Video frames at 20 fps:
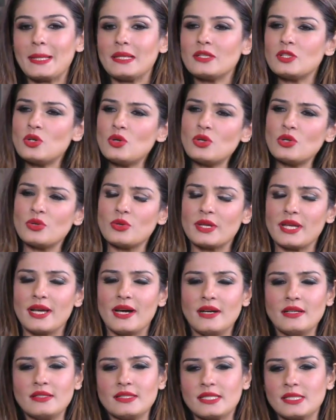No,
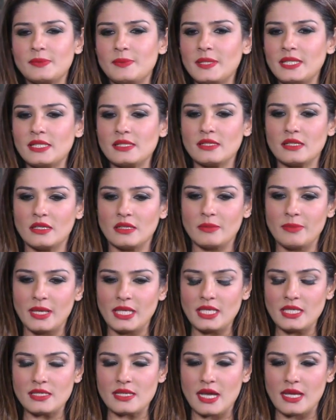yeah. There's been
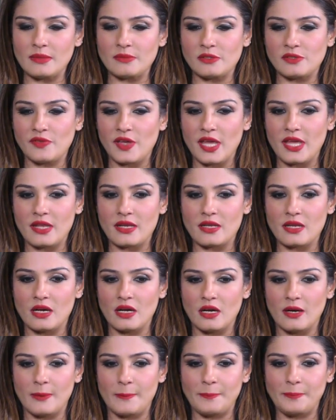many times where